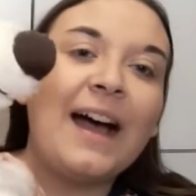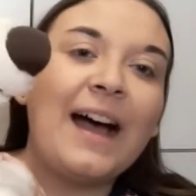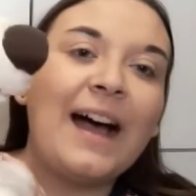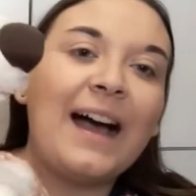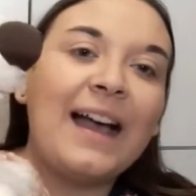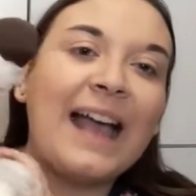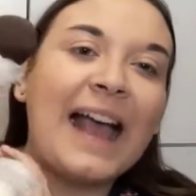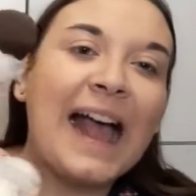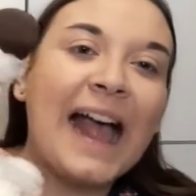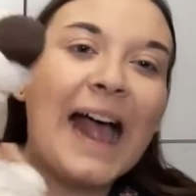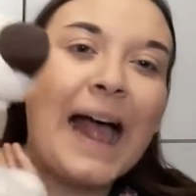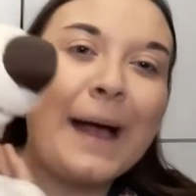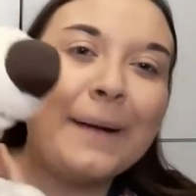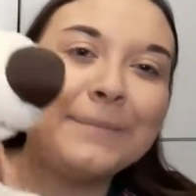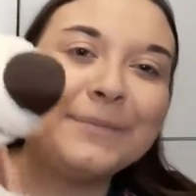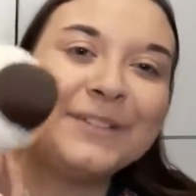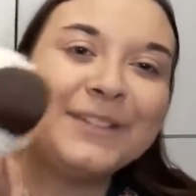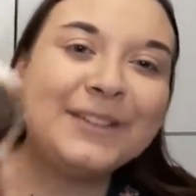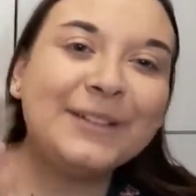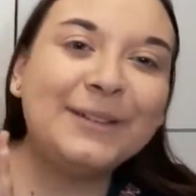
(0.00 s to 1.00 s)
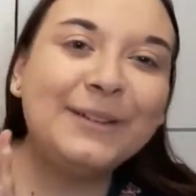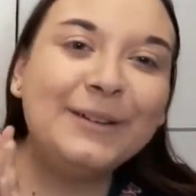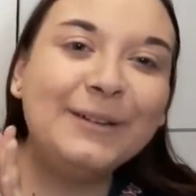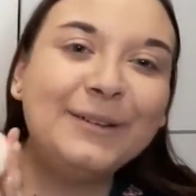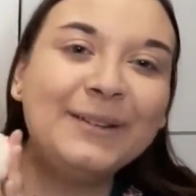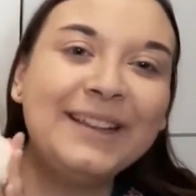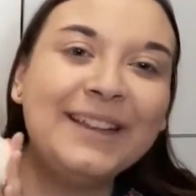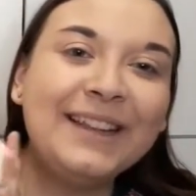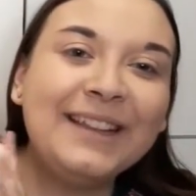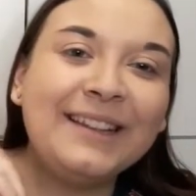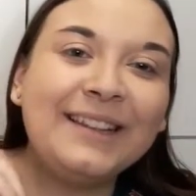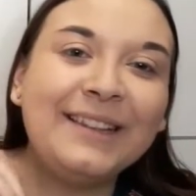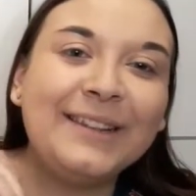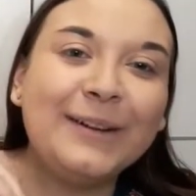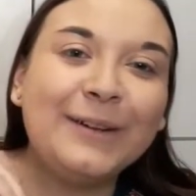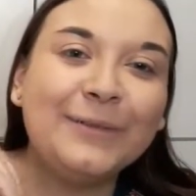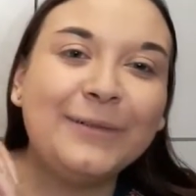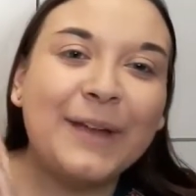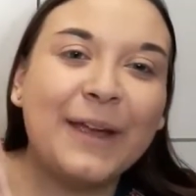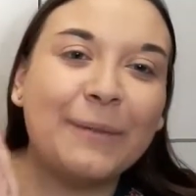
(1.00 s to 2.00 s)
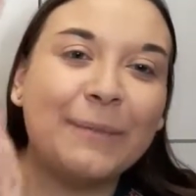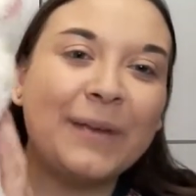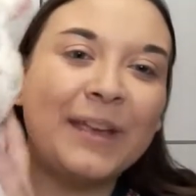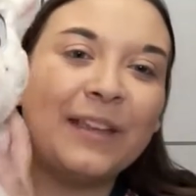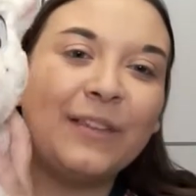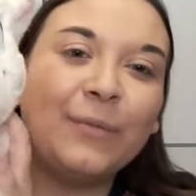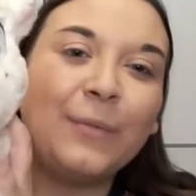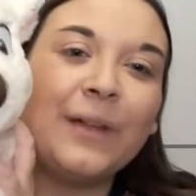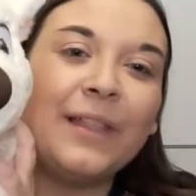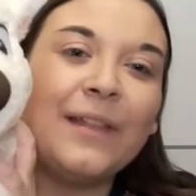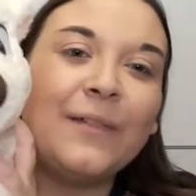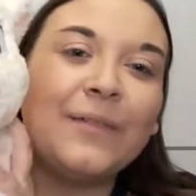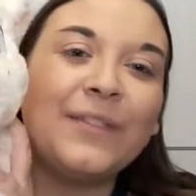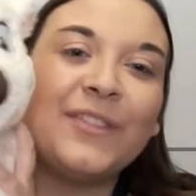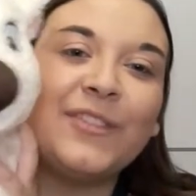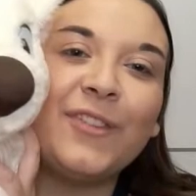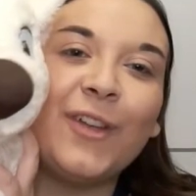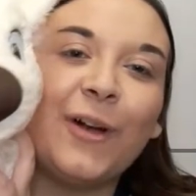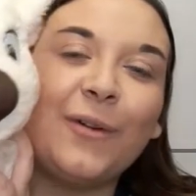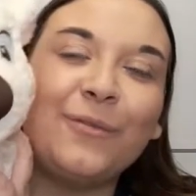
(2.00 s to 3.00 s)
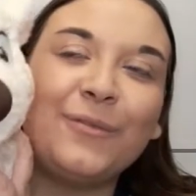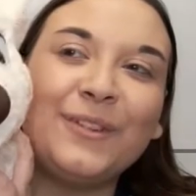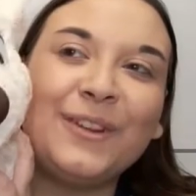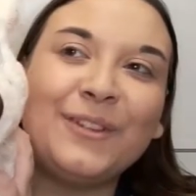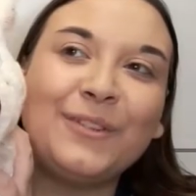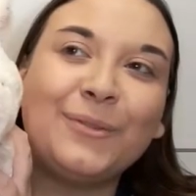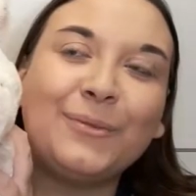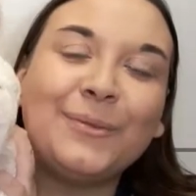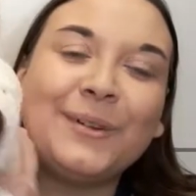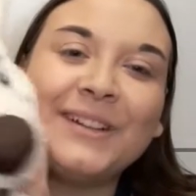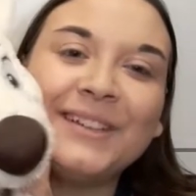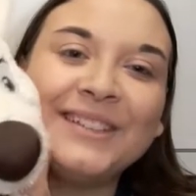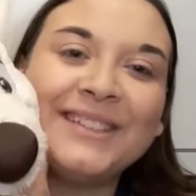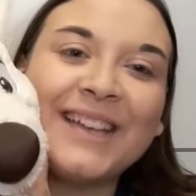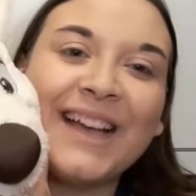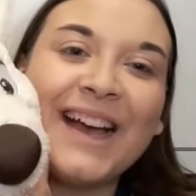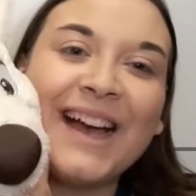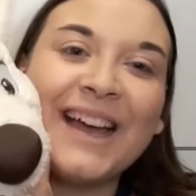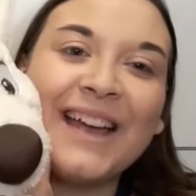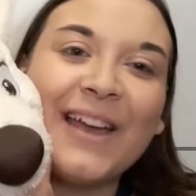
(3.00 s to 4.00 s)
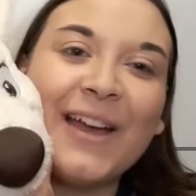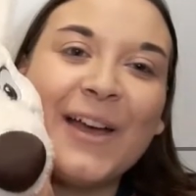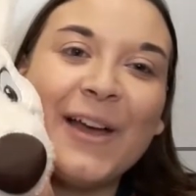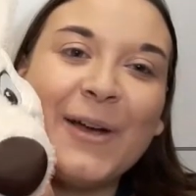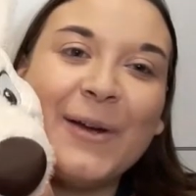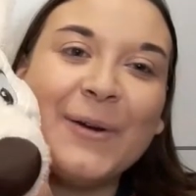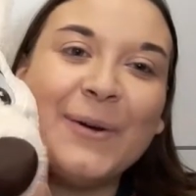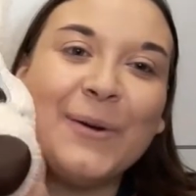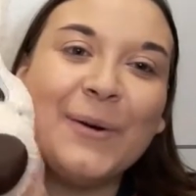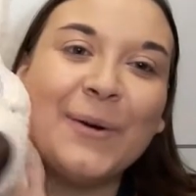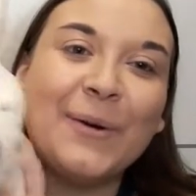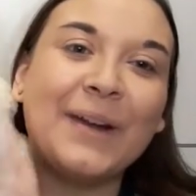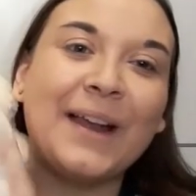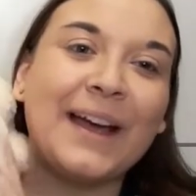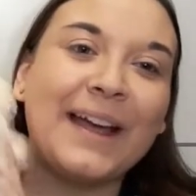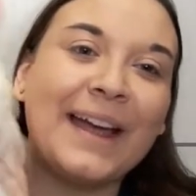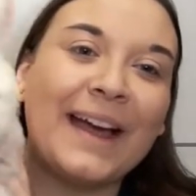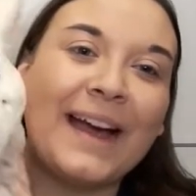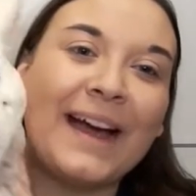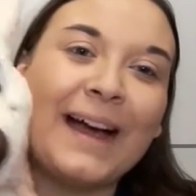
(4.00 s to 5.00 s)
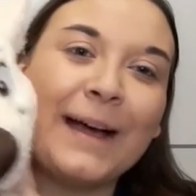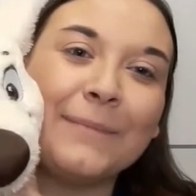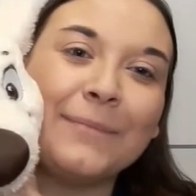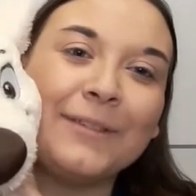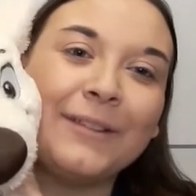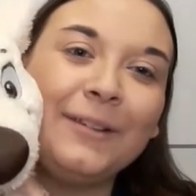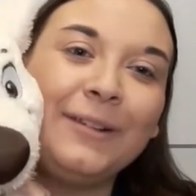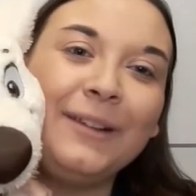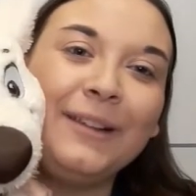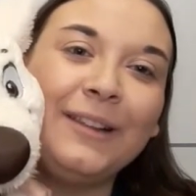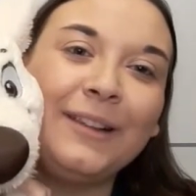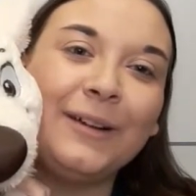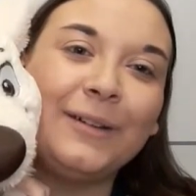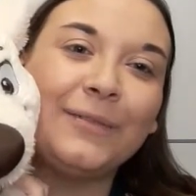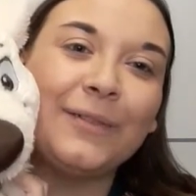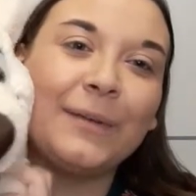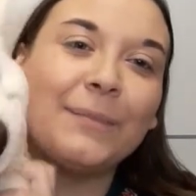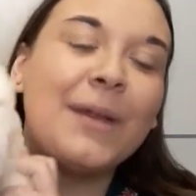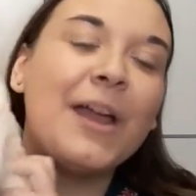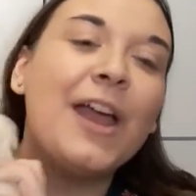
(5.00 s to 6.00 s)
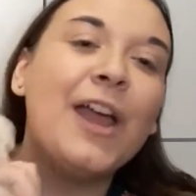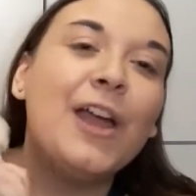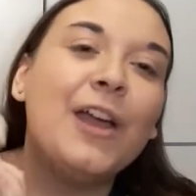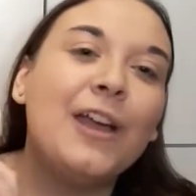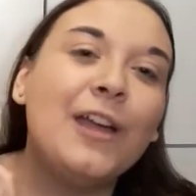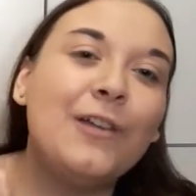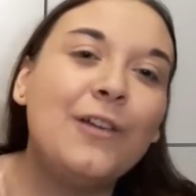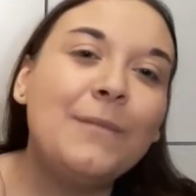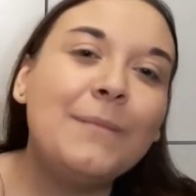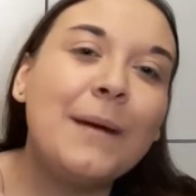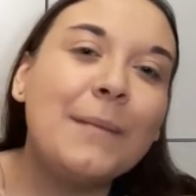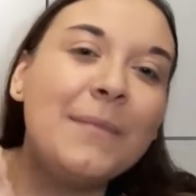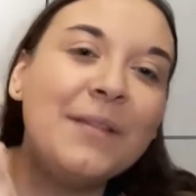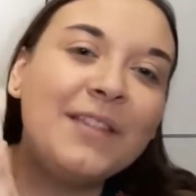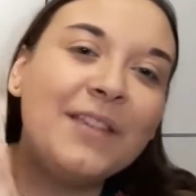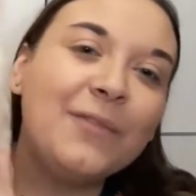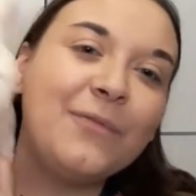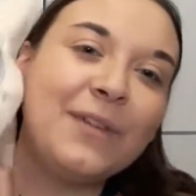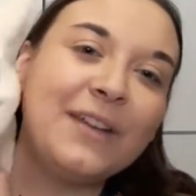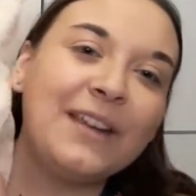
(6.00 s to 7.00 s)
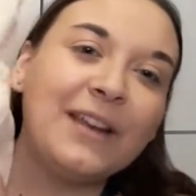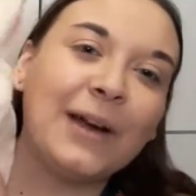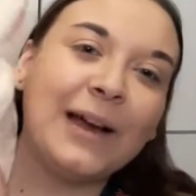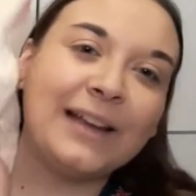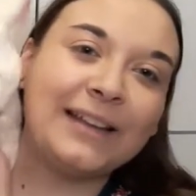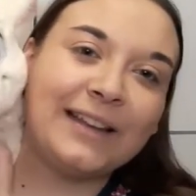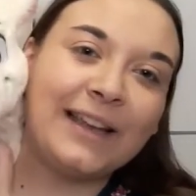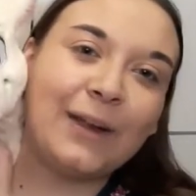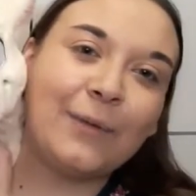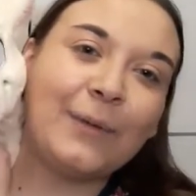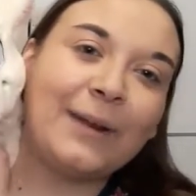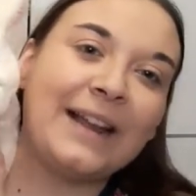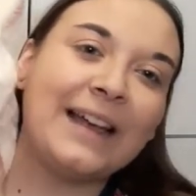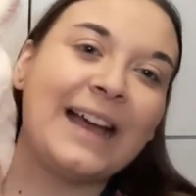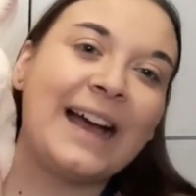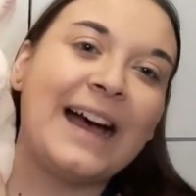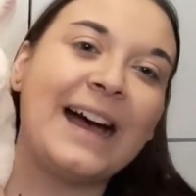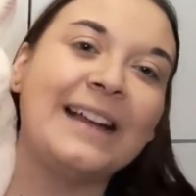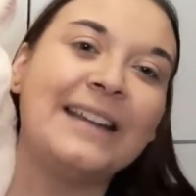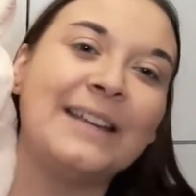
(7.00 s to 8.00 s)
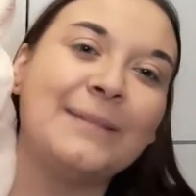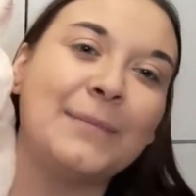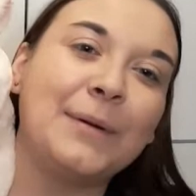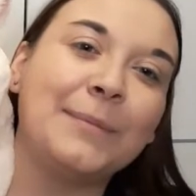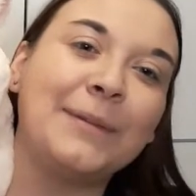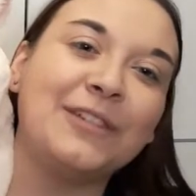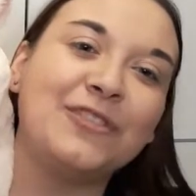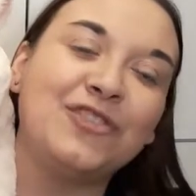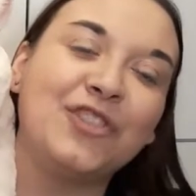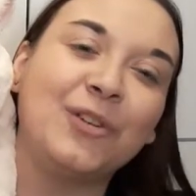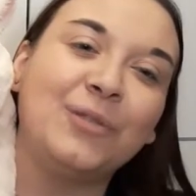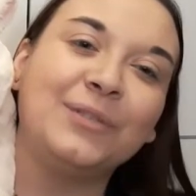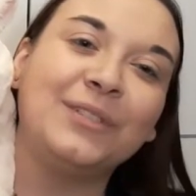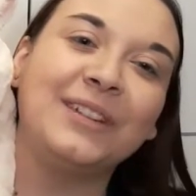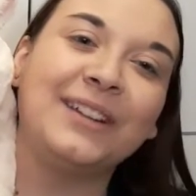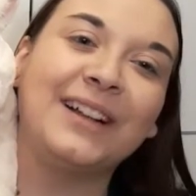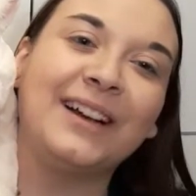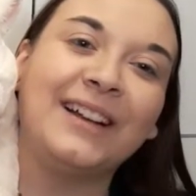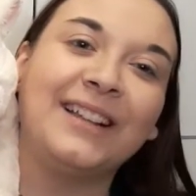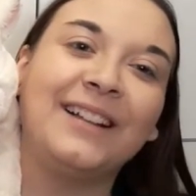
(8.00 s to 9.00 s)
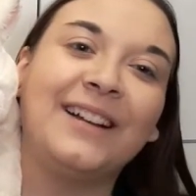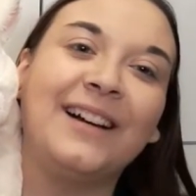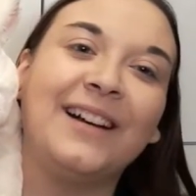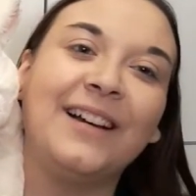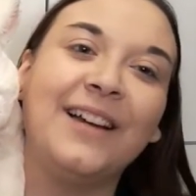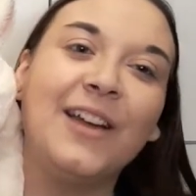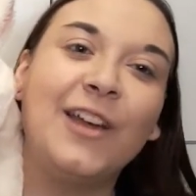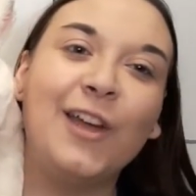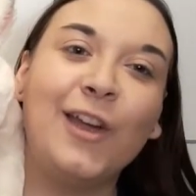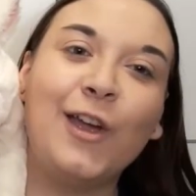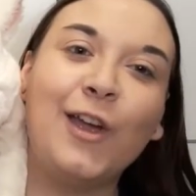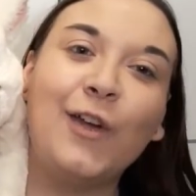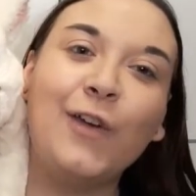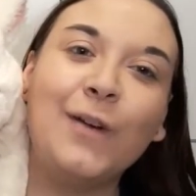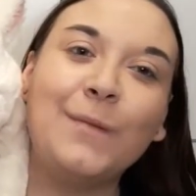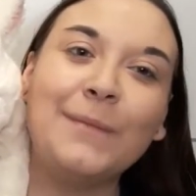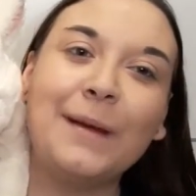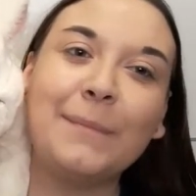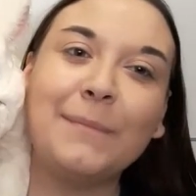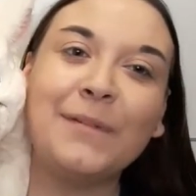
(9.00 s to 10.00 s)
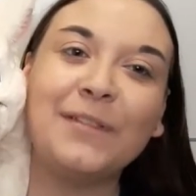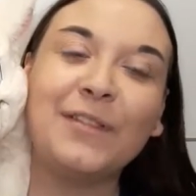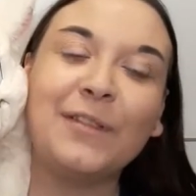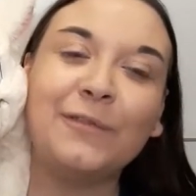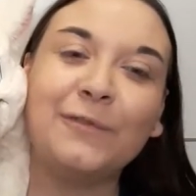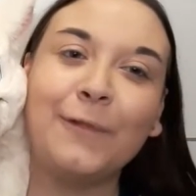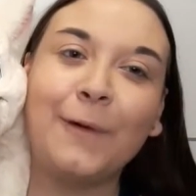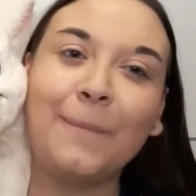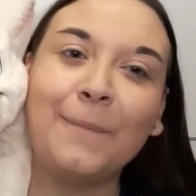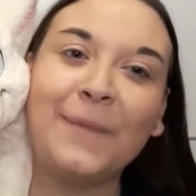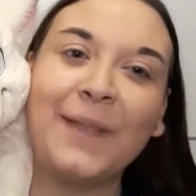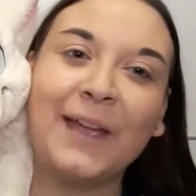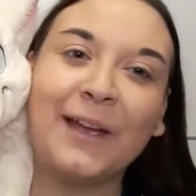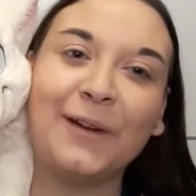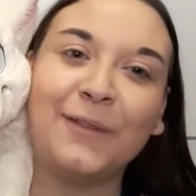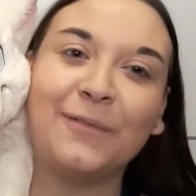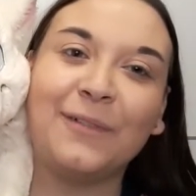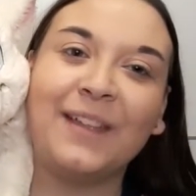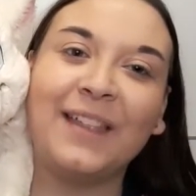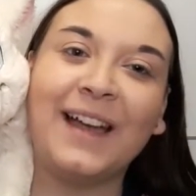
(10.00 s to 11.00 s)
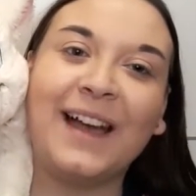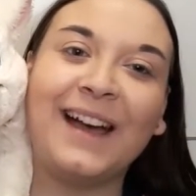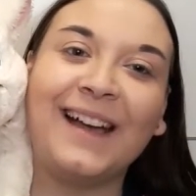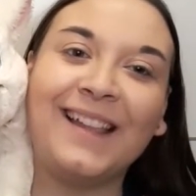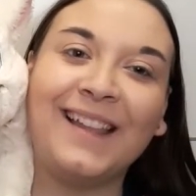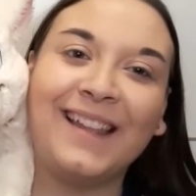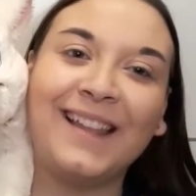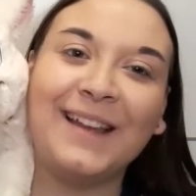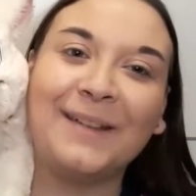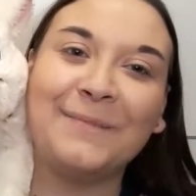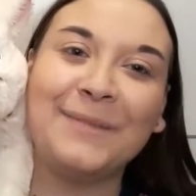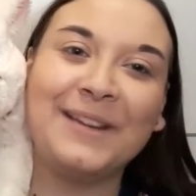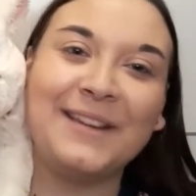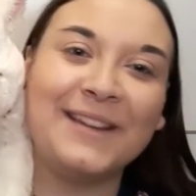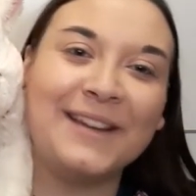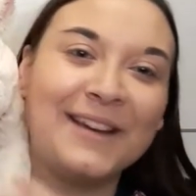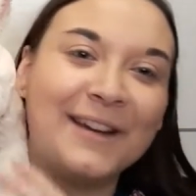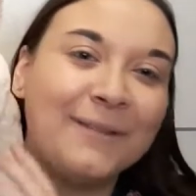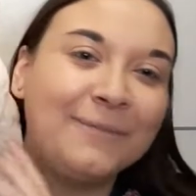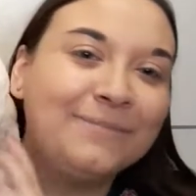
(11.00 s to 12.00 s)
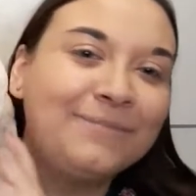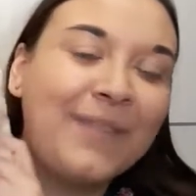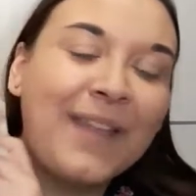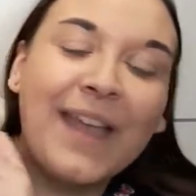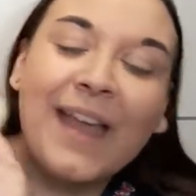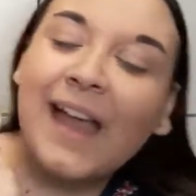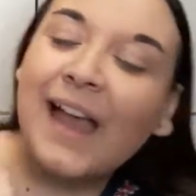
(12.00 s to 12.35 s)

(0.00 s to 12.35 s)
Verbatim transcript: I absolutely love him. He's one of the softest ones I own. I absolutely love him. Who remembers the video I did when I had him on my shoulder like that? Who remembers the thumbnail for that? Let me know.